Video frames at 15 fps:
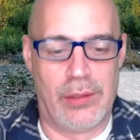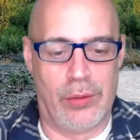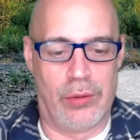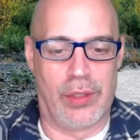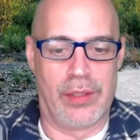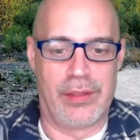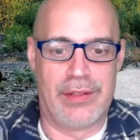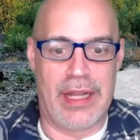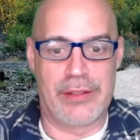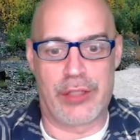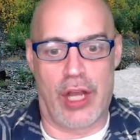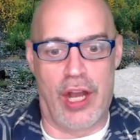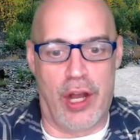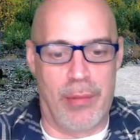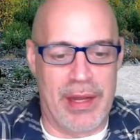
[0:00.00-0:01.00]
Or not to
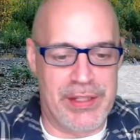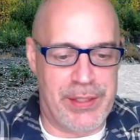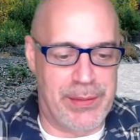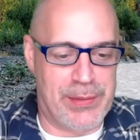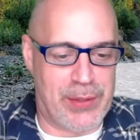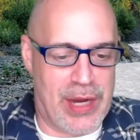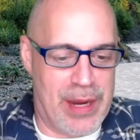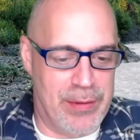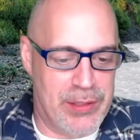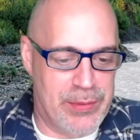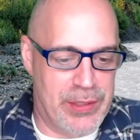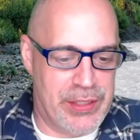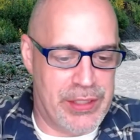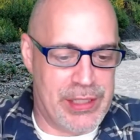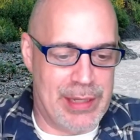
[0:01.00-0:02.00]
all my subscribers,
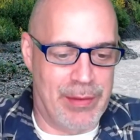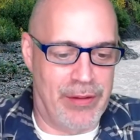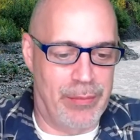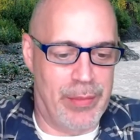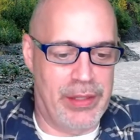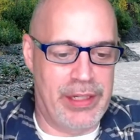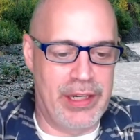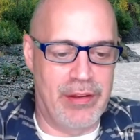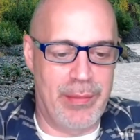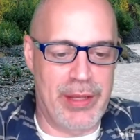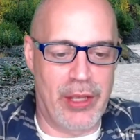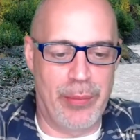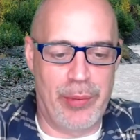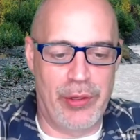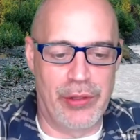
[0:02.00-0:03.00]
but to some of them. But here, let me
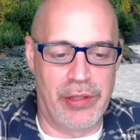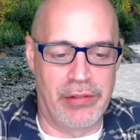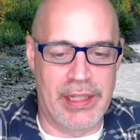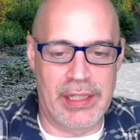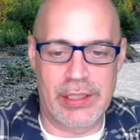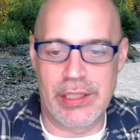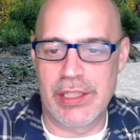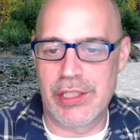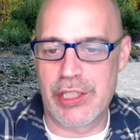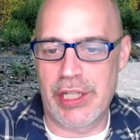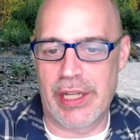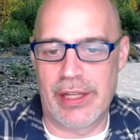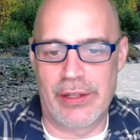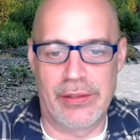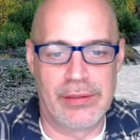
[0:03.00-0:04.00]
go pull the link to his
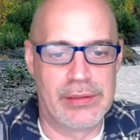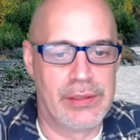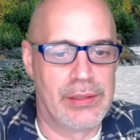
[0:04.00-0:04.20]
channel.